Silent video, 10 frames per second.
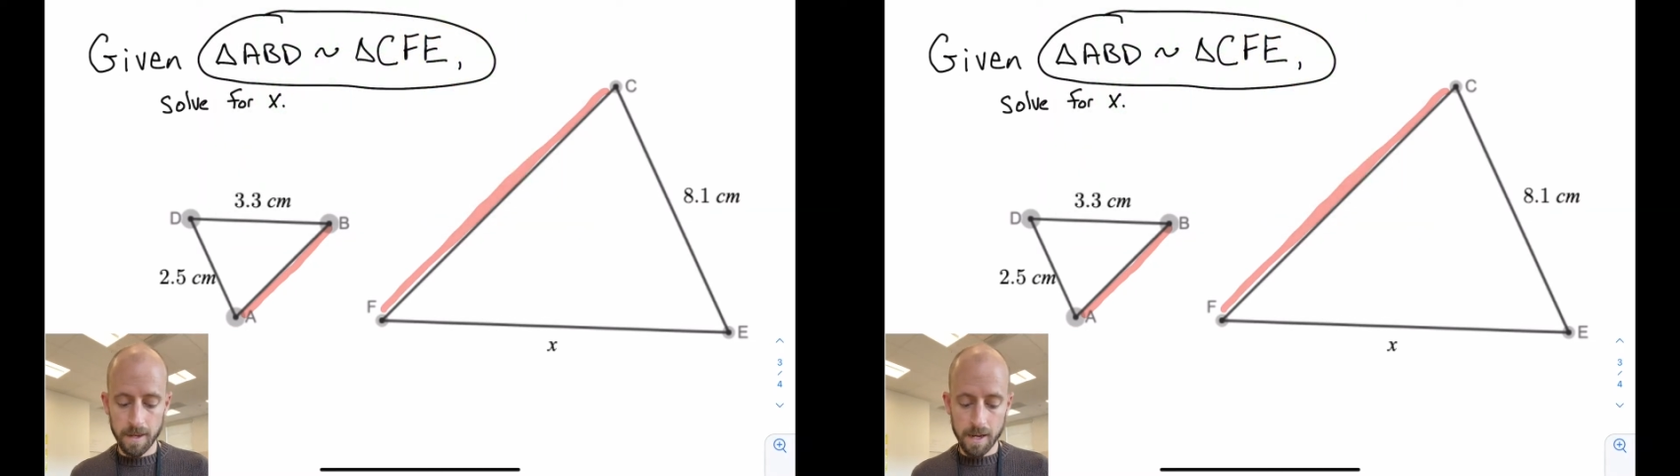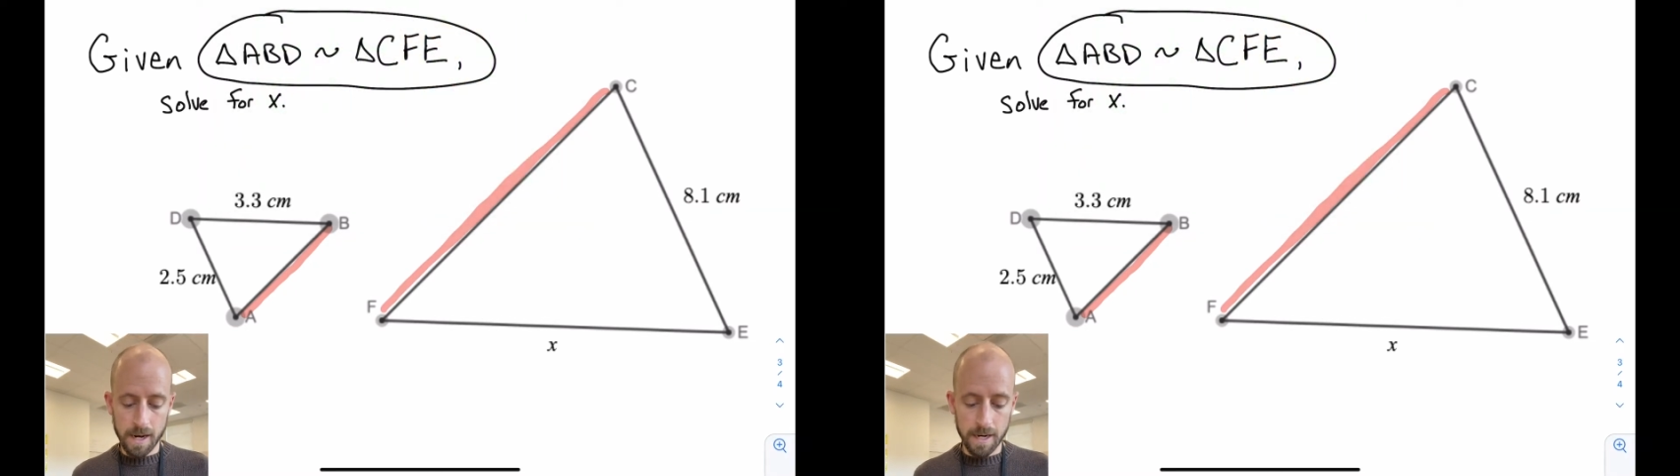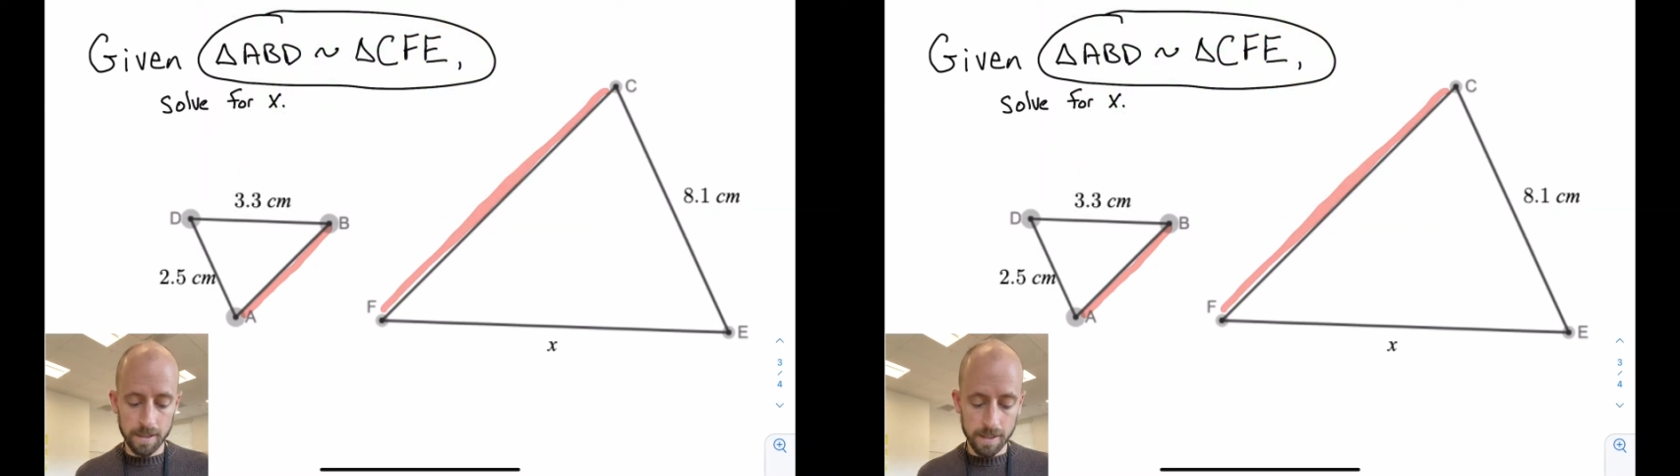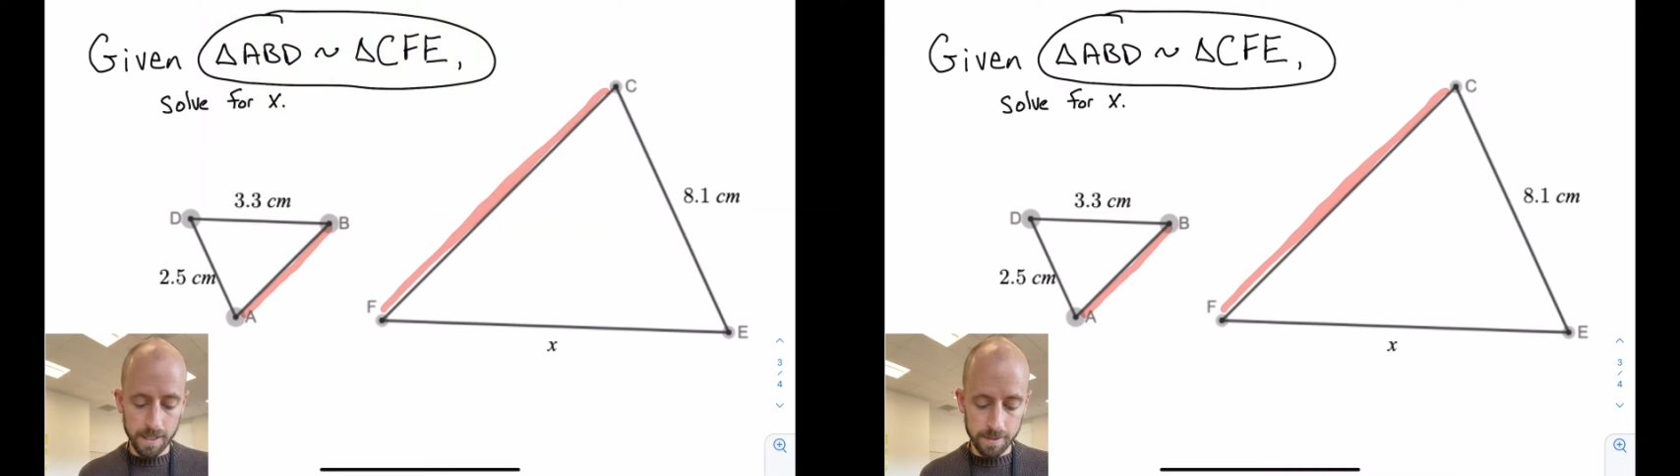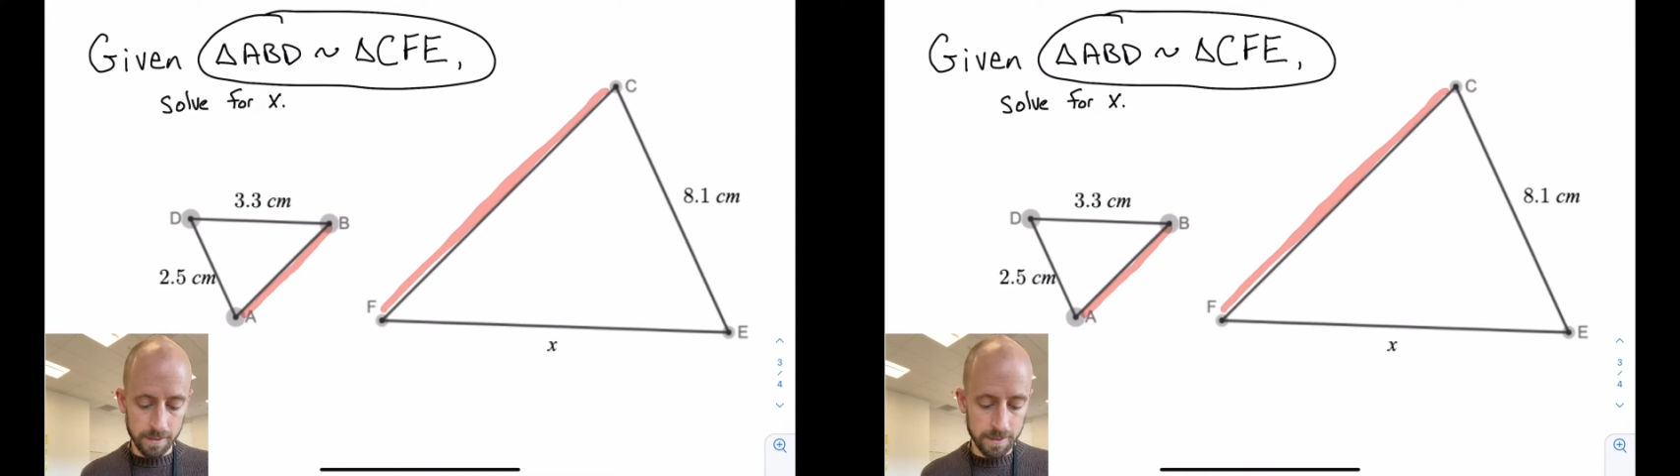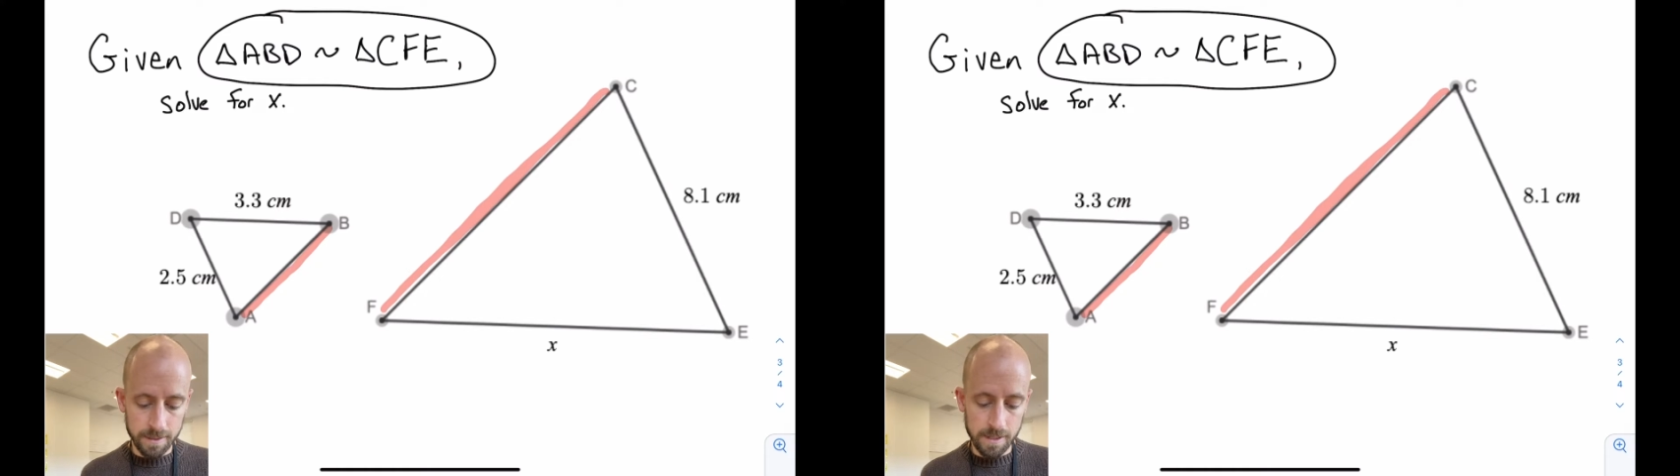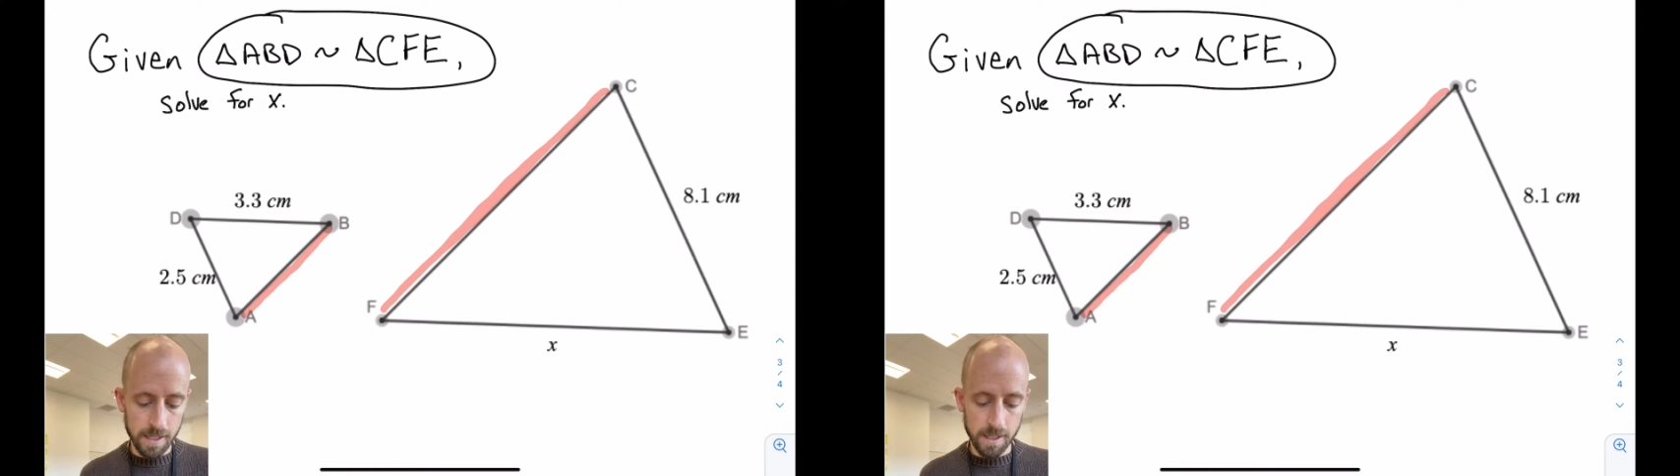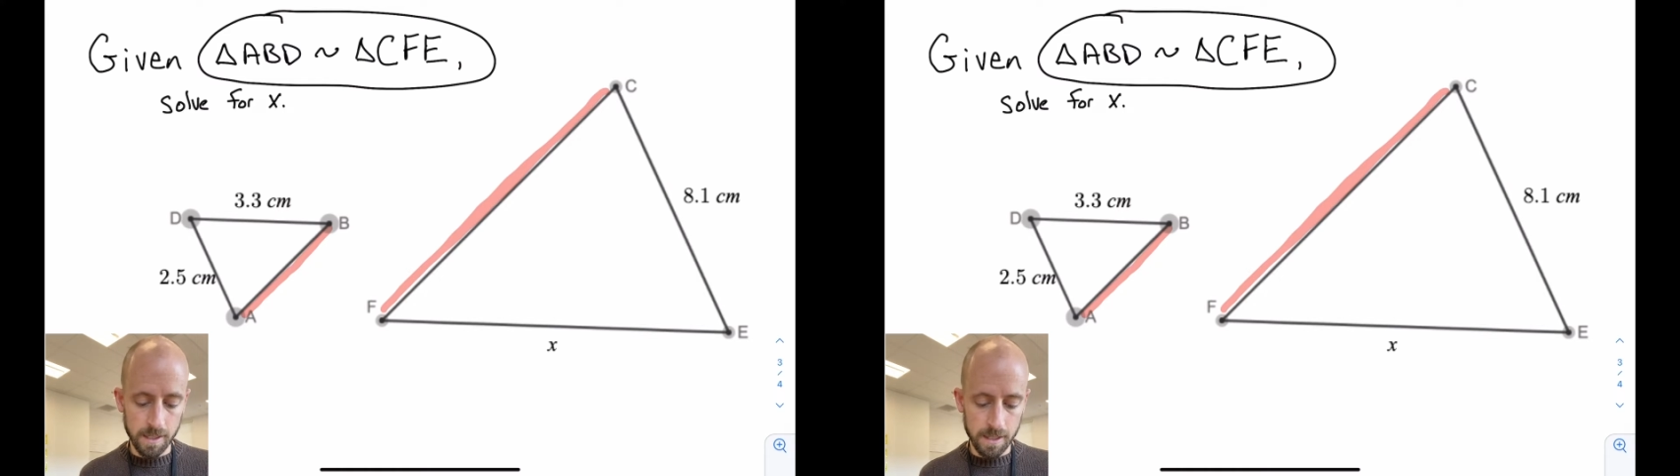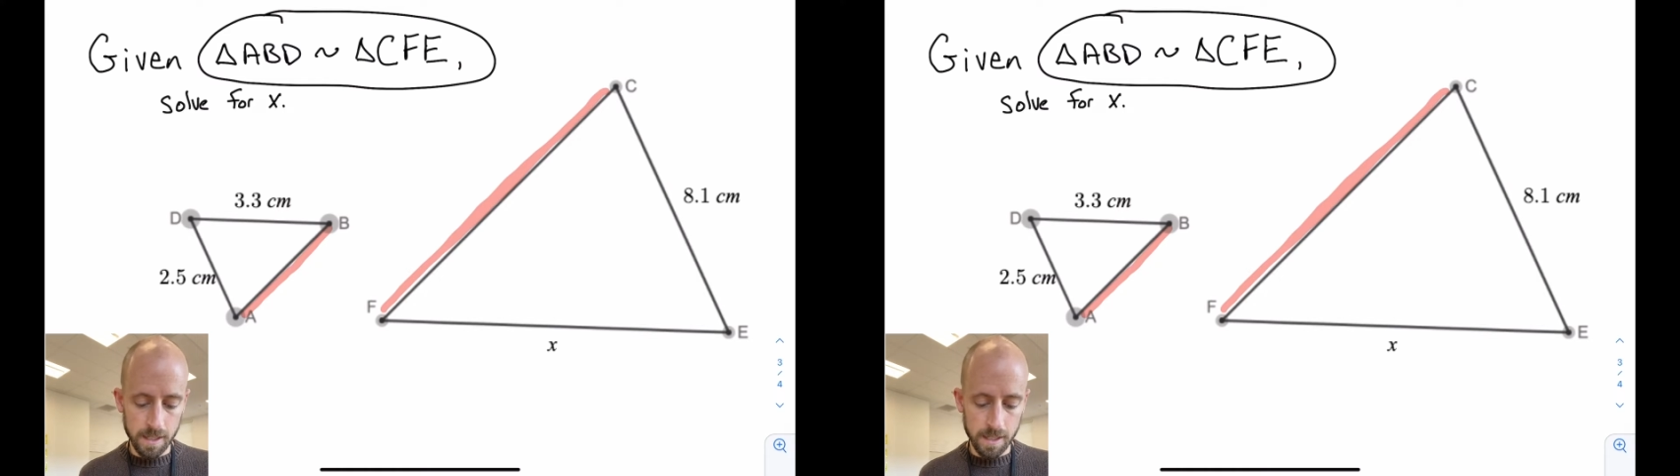Highlight, let's see,